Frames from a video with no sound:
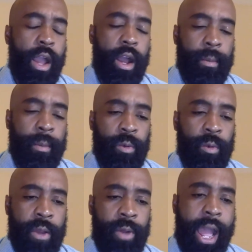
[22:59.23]

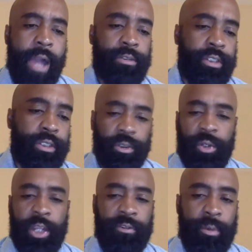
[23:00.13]
around how digital
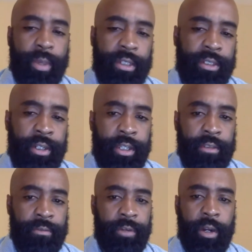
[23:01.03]
transformation
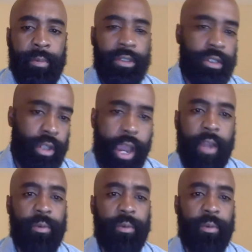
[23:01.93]
is very much aligned